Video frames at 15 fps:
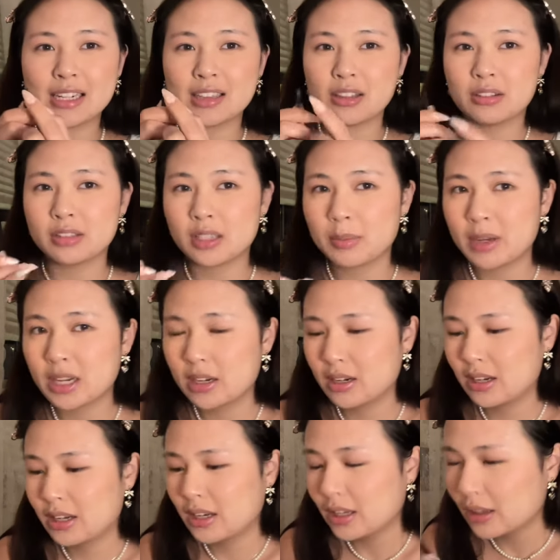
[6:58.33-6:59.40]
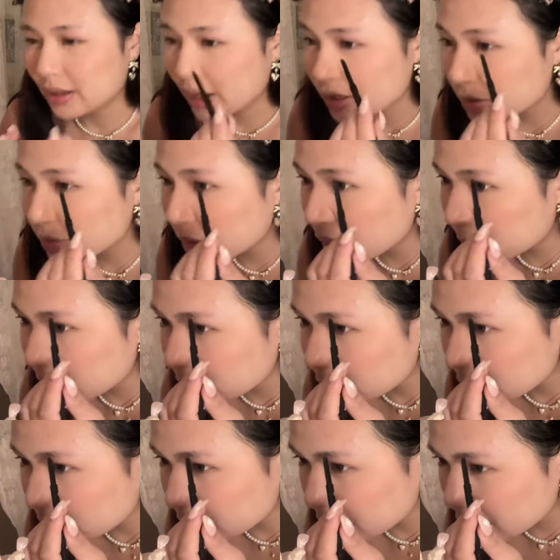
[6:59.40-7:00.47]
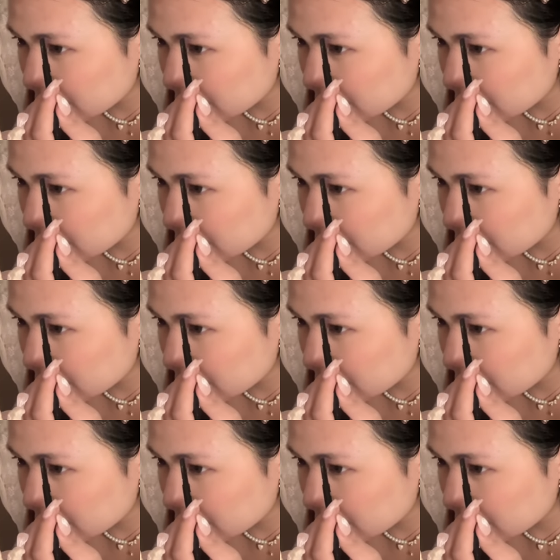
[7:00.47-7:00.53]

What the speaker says: little nibbit? That's what I'm using right